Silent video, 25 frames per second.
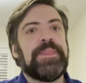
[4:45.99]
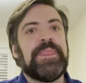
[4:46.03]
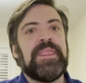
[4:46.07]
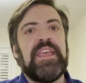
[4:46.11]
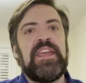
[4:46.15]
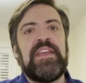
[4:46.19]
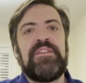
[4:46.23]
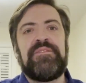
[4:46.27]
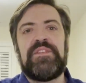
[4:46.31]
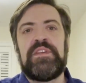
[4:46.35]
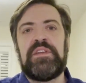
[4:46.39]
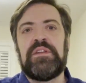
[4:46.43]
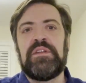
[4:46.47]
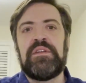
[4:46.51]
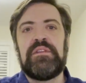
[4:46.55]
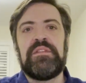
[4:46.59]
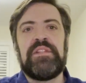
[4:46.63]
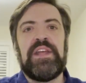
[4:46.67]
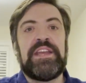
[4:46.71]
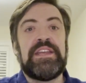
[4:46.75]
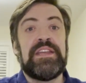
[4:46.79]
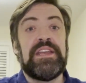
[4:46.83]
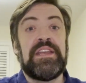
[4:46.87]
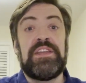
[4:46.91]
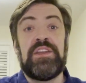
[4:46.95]
if you're
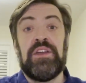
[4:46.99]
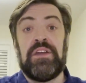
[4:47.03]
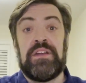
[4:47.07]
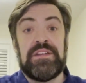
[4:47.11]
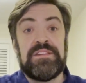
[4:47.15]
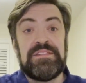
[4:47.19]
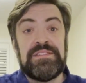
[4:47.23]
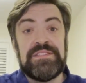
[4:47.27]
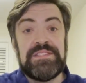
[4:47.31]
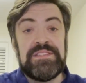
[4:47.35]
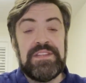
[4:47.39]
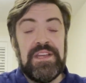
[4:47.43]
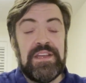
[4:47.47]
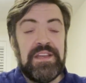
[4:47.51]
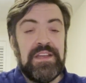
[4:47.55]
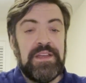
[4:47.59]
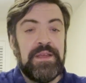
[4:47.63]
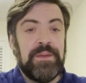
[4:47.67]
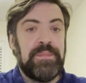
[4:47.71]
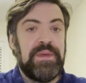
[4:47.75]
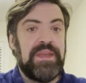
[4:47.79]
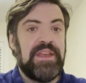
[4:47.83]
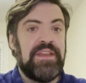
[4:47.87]
like a yarn snob,